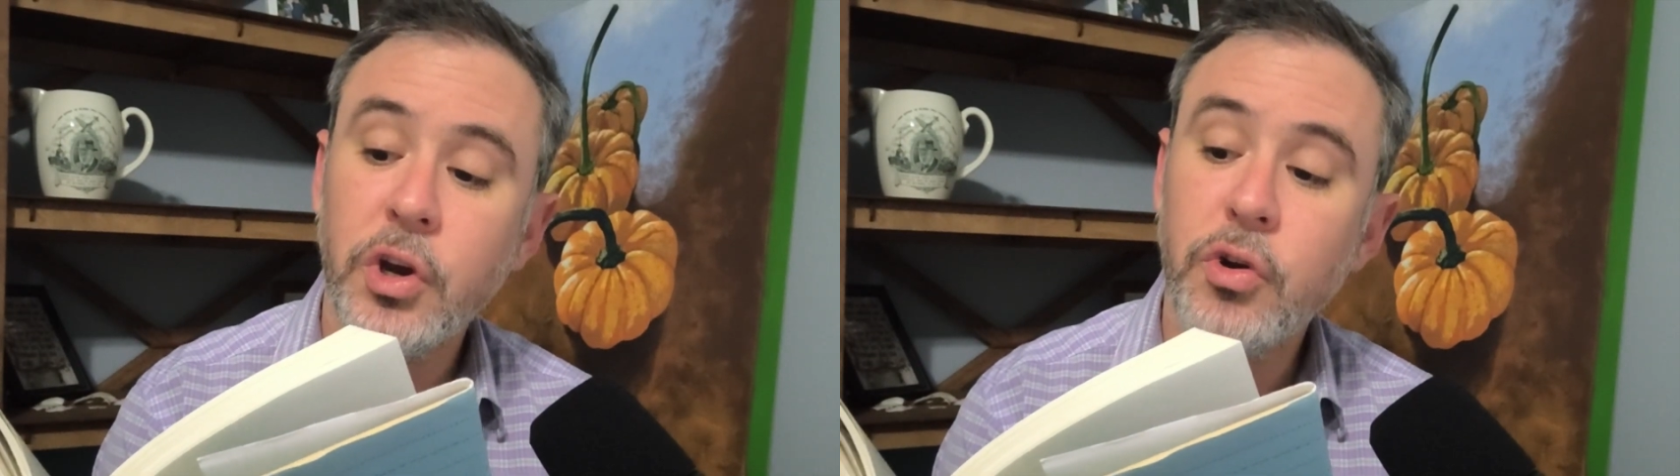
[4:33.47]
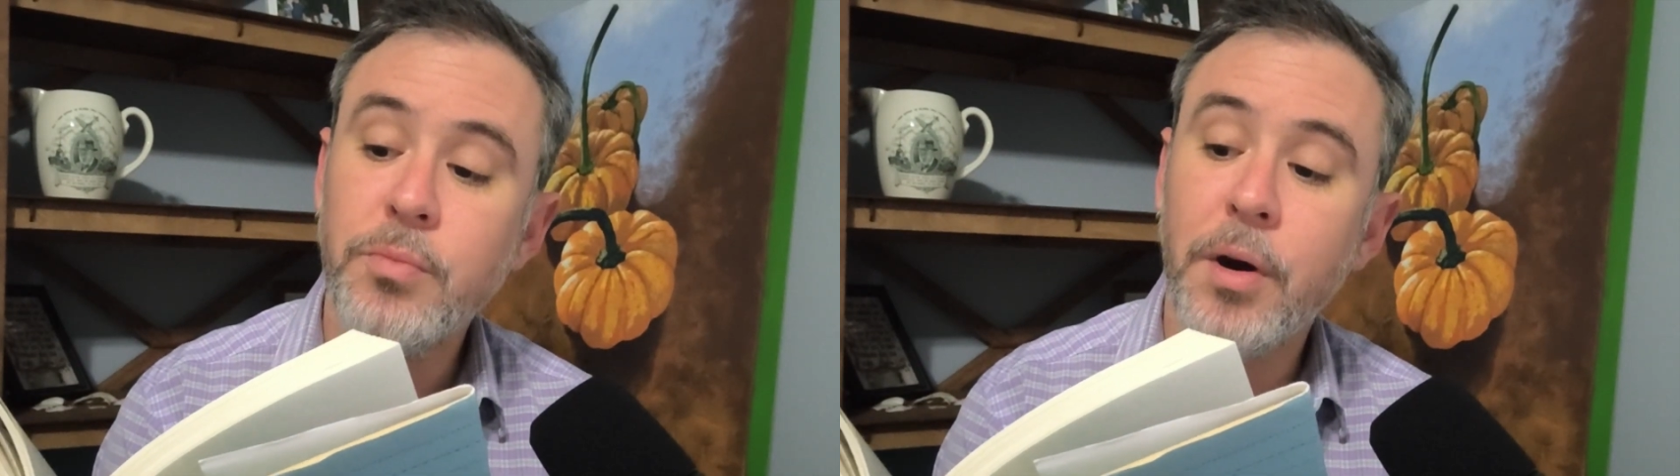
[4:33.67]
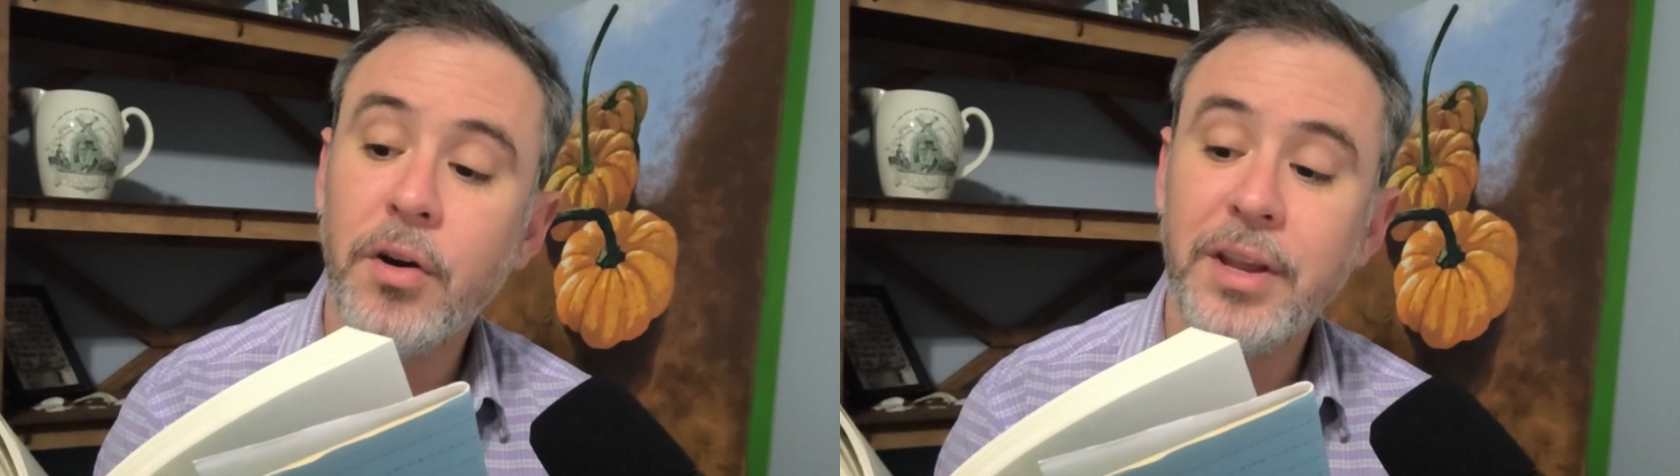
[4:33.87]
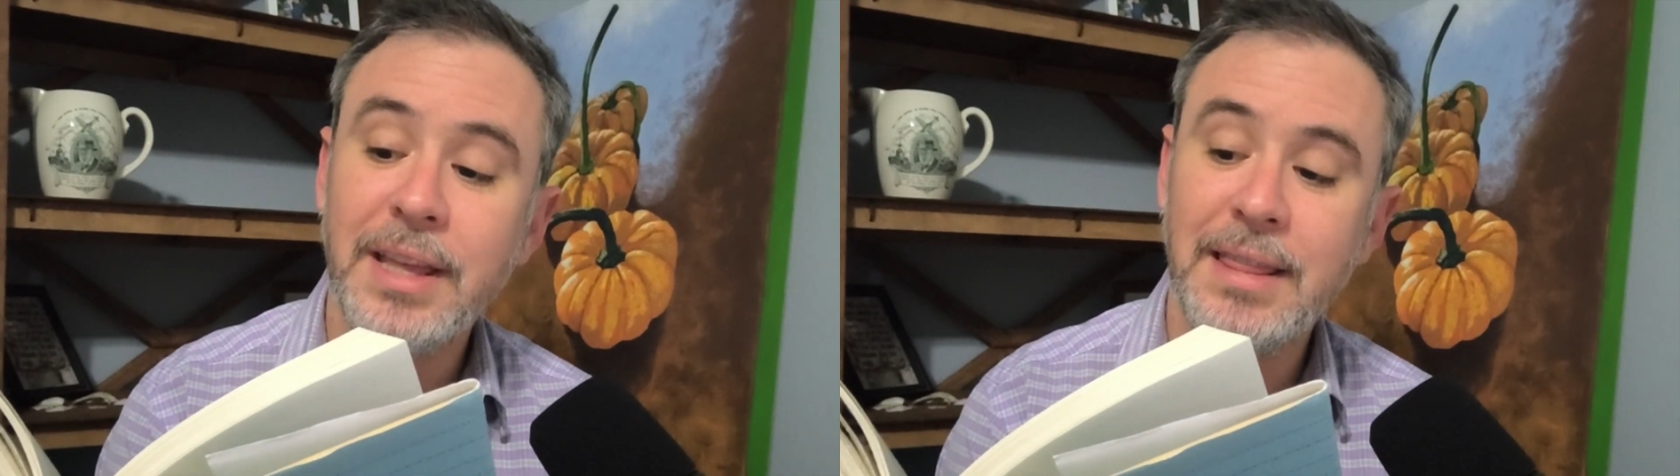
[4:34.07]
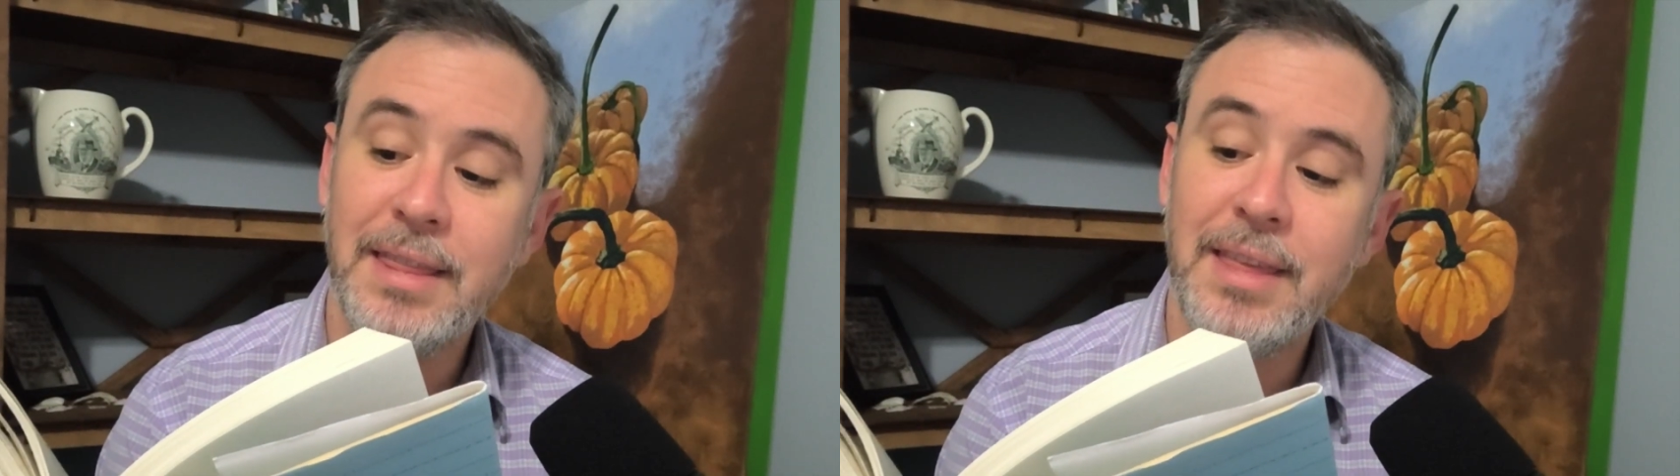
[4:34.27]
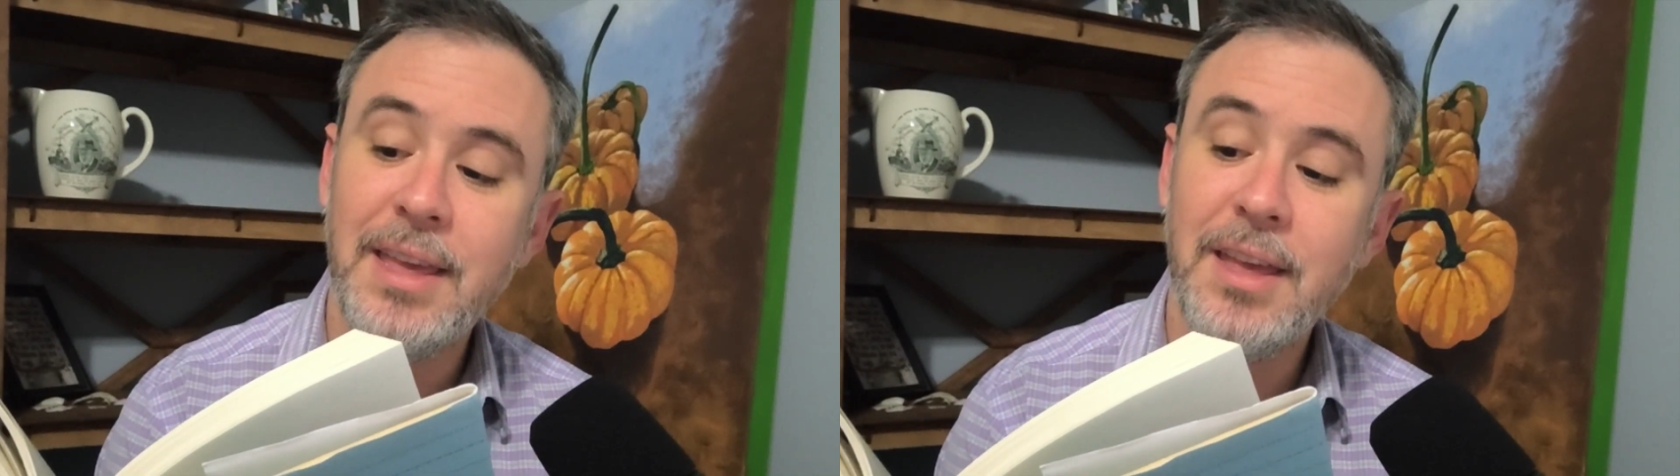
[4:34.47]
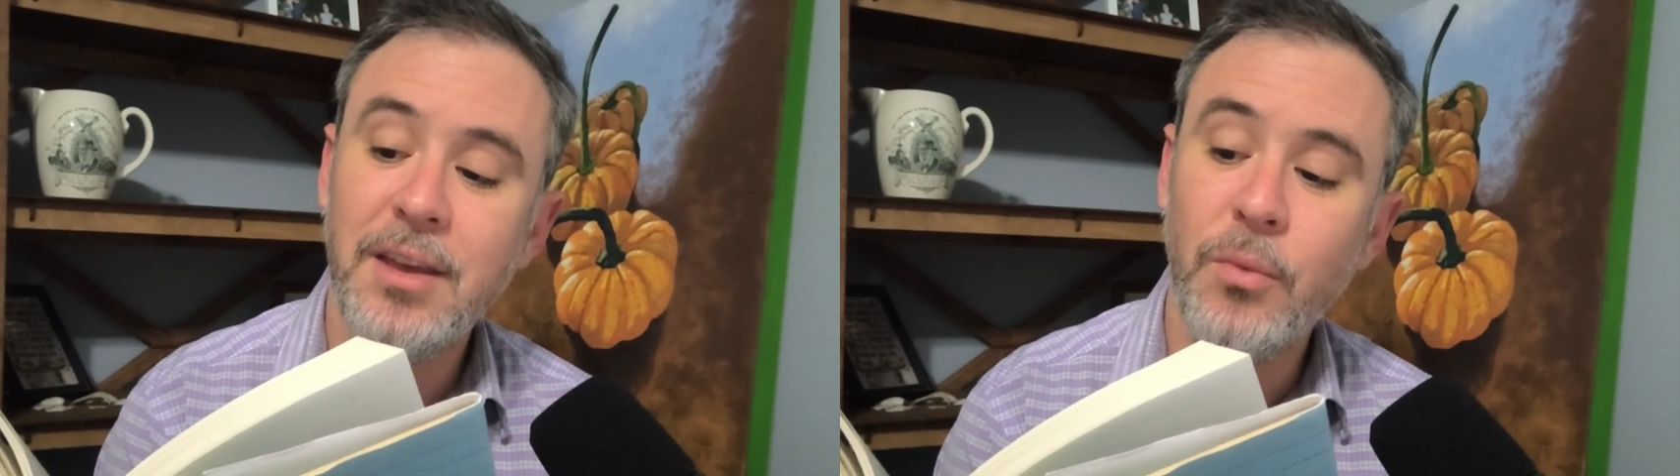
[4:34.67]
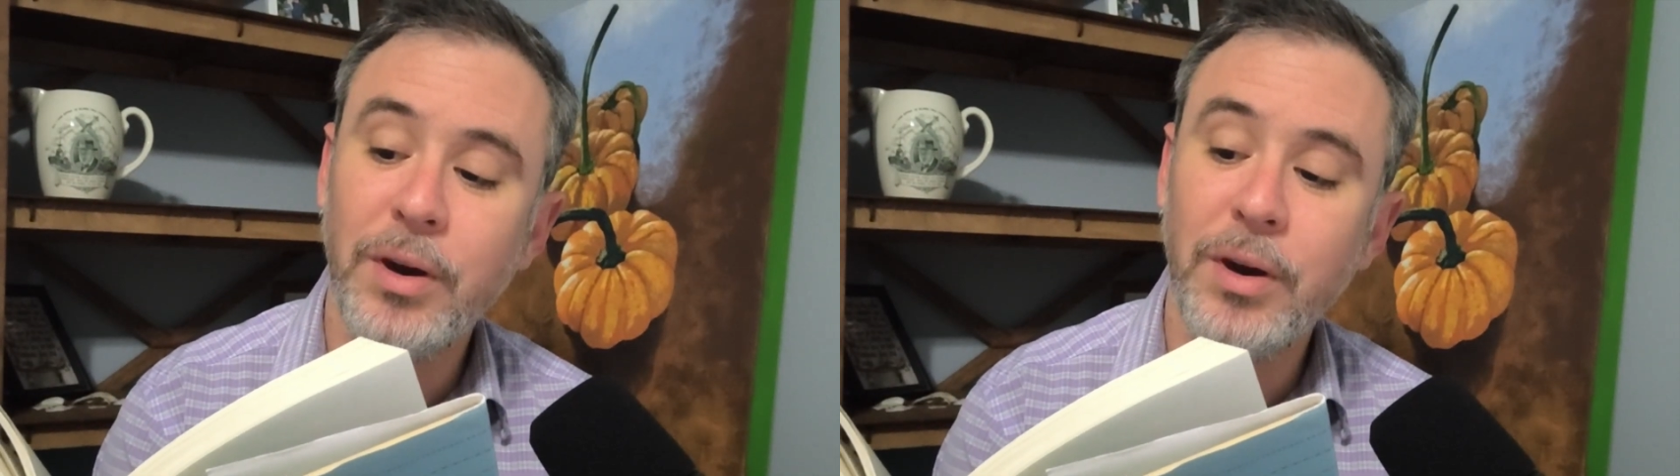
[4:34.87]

who mark in thee